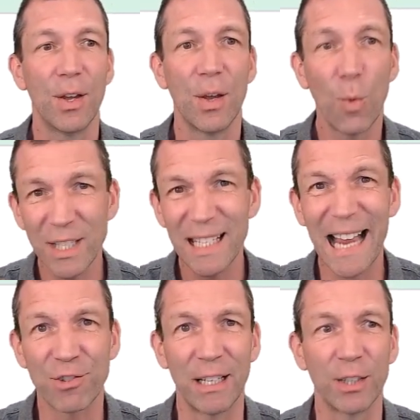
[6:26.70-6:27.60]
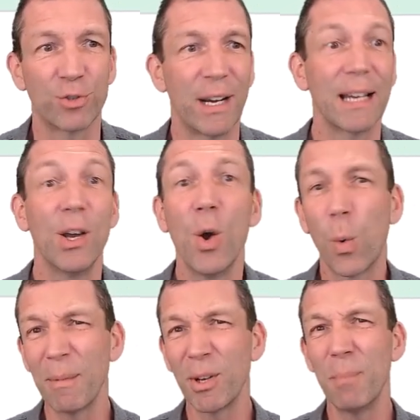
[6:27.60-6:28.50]
what's this extra little trick?
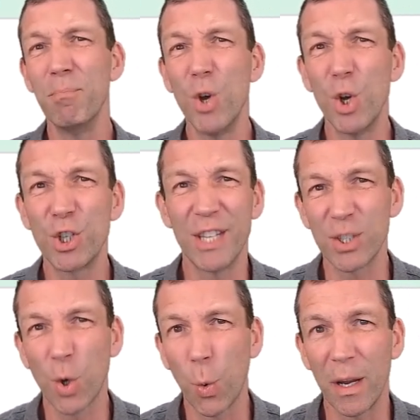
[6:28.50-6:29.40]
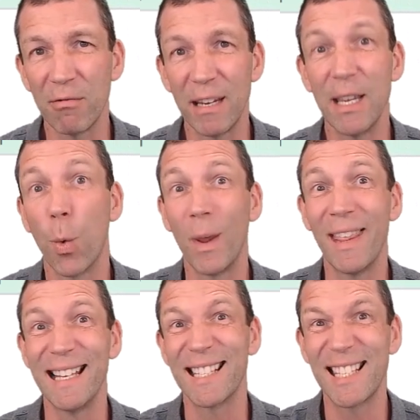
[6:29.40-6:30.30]
Well, I'm going to merge this query with
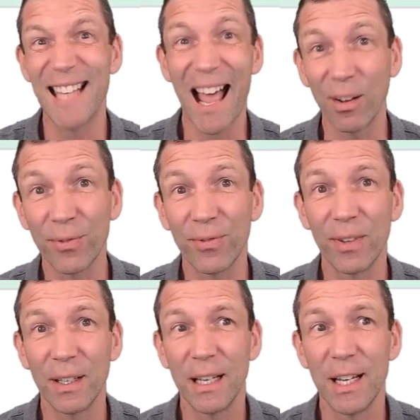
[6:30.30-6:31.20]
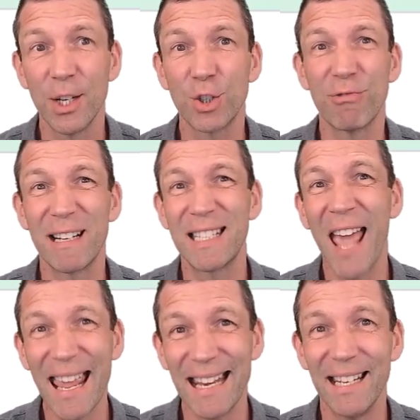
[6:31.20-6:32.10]
itself to
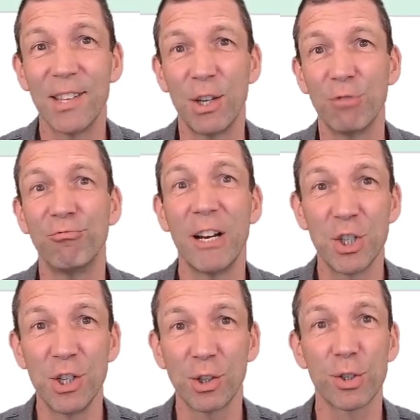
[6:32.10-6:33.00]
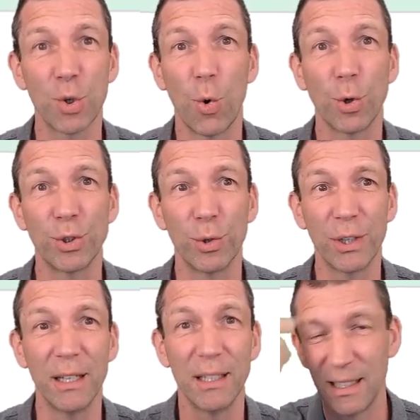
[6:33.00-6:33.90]
retain the original sort
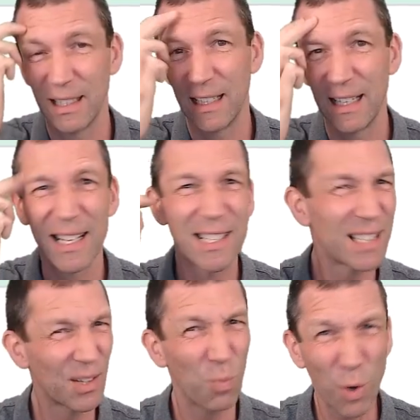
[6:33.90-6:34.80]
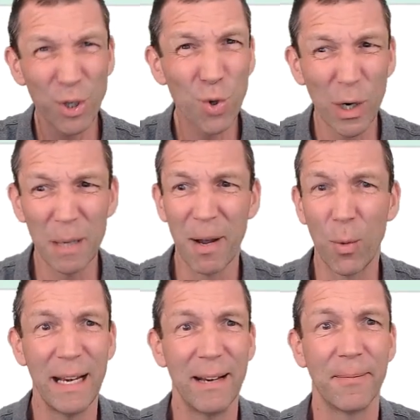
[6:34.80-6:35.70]
order. It's like, what are you talking about,
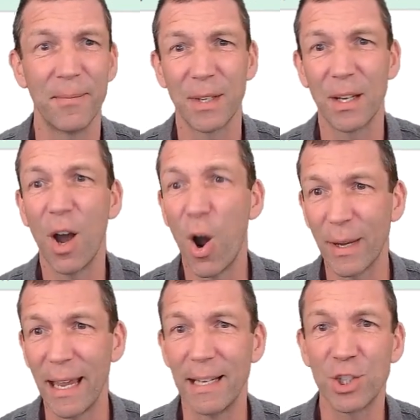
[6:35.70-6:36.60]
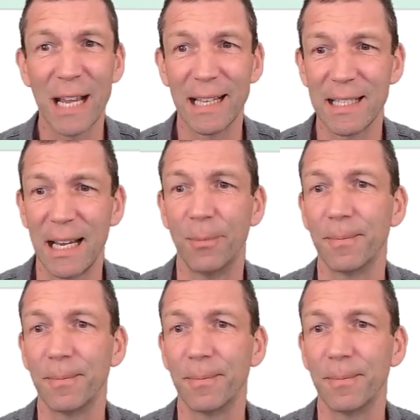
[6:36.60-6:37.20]
Wyn? Okay, check this out.